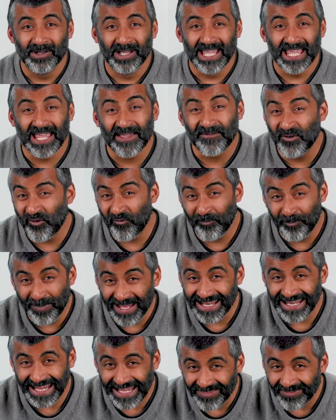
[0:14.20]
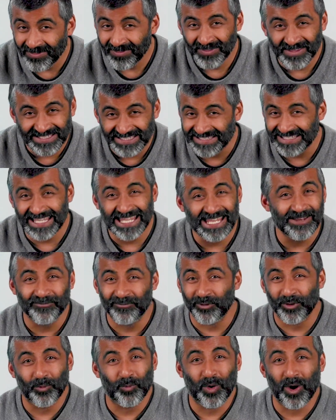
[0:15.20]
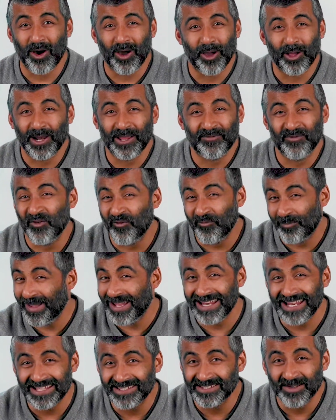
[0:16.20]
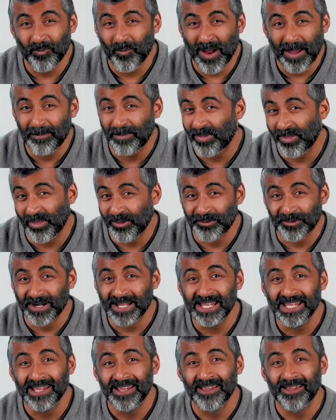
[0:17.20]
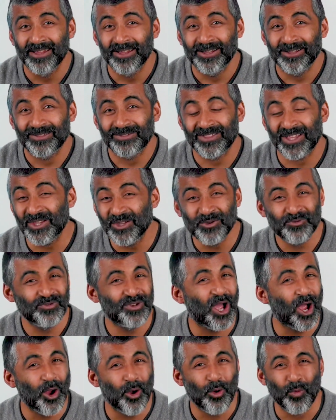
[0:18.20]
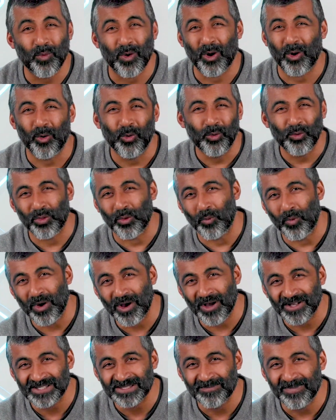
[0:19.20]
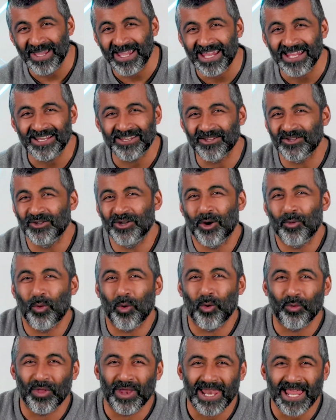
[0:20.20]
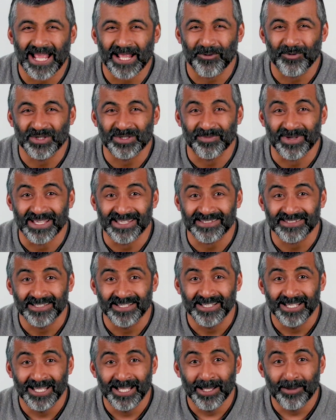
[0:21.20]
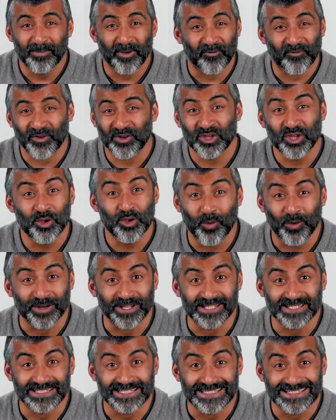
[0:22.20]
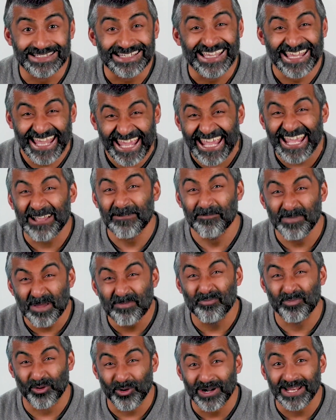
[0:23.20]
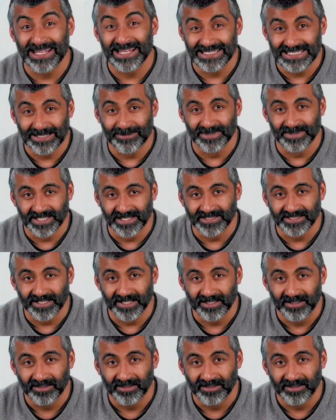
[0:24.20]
If you've been in the scene for a while, if you've been into Web3, then you know what all the words mean and you know what all the language means. But for new audiences, it can be pretty intimidating.